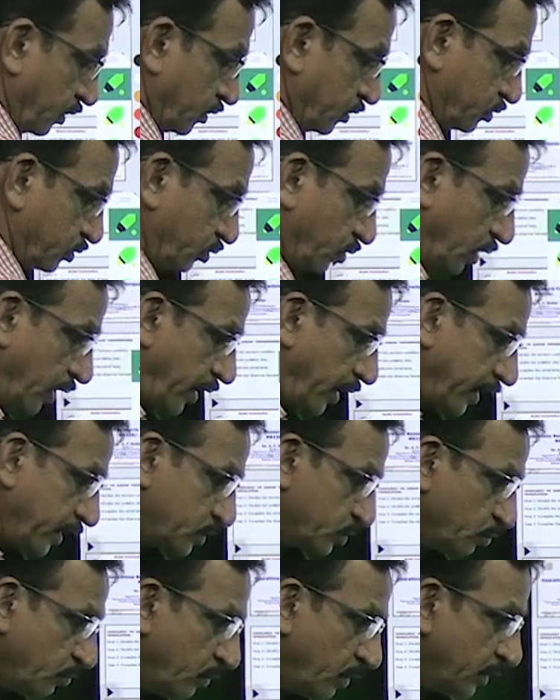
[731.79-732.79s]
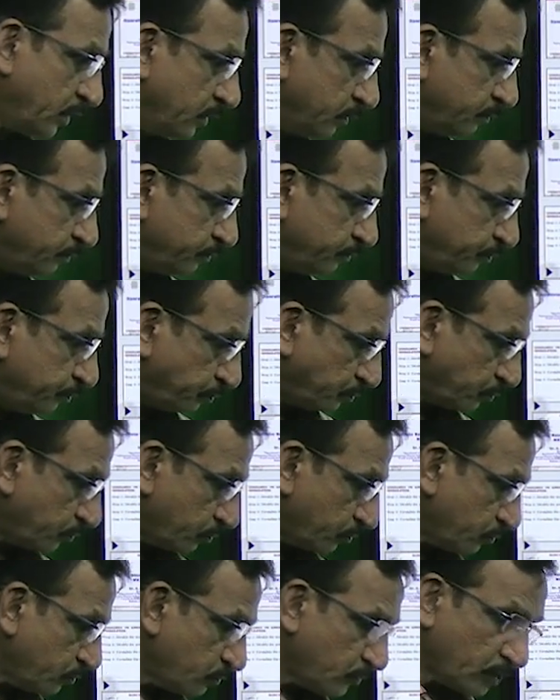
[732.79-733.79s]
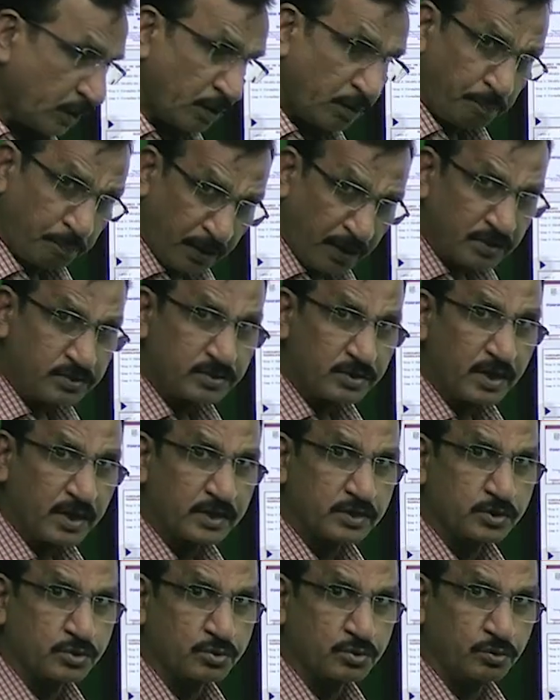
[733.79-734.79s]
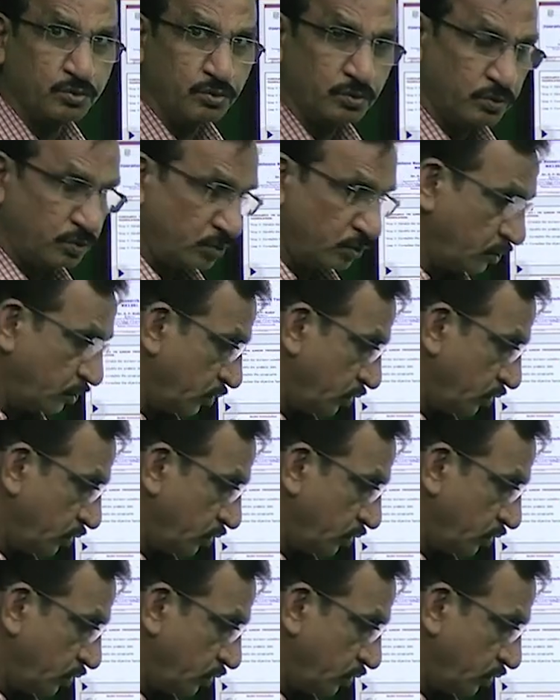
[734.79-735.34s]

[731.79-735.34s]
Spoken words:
So x1 plus x2,